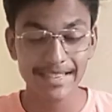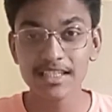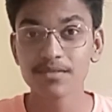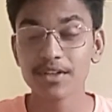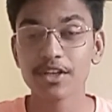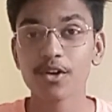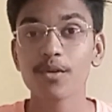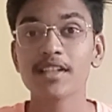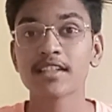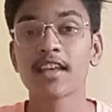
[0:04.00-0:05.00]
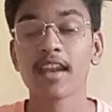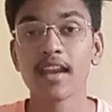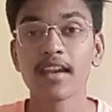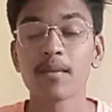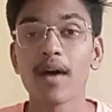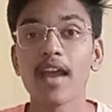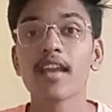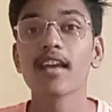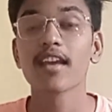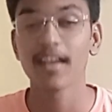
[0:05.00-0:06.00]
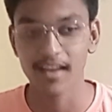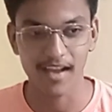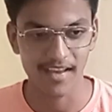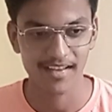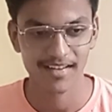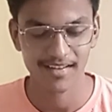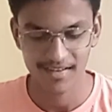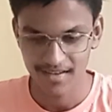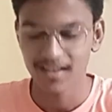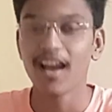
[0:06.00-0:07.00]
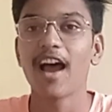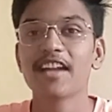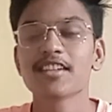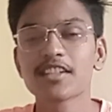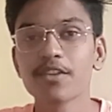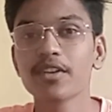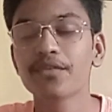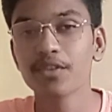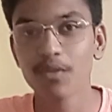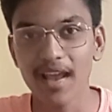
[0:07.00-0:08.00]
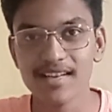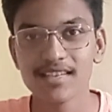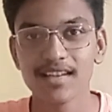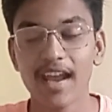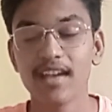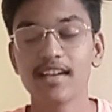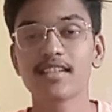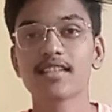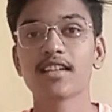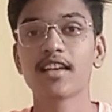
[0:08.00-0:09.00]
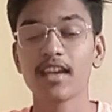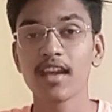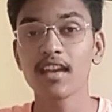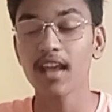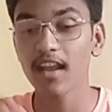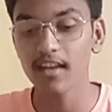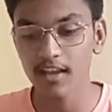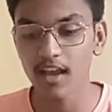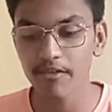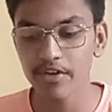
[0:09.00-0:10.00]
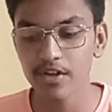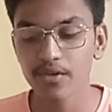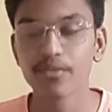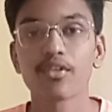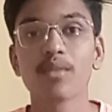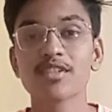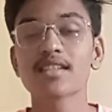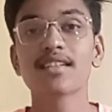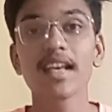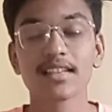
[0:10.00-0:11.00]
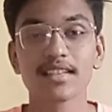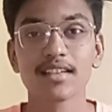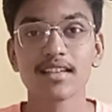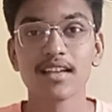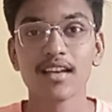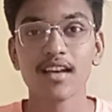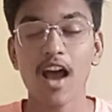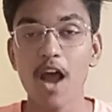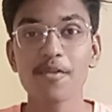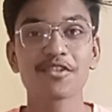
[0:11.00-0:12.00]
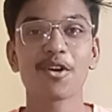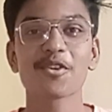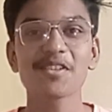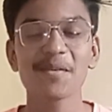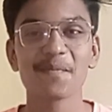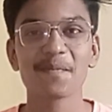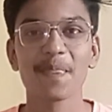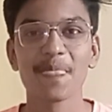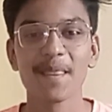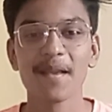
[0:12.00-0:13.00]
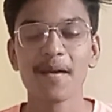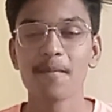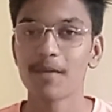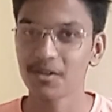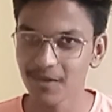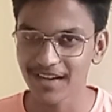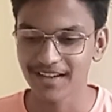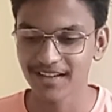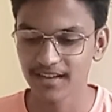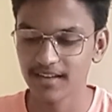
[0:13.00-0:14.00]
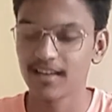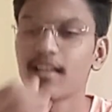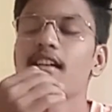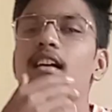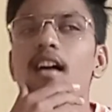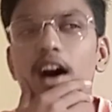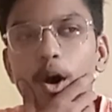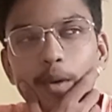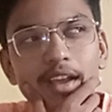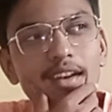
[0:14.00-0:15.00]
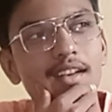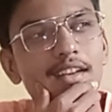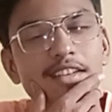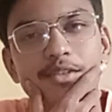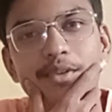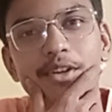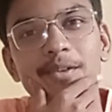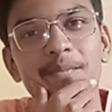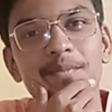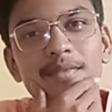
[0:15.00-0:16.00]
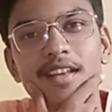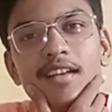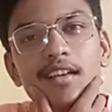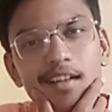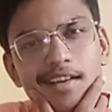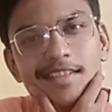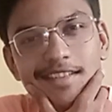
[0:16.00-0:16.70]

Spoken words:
This video is created by AI. I just give it few lines and it's create an AI video from just text. How it's awesome. But wait, how I created this video? Let's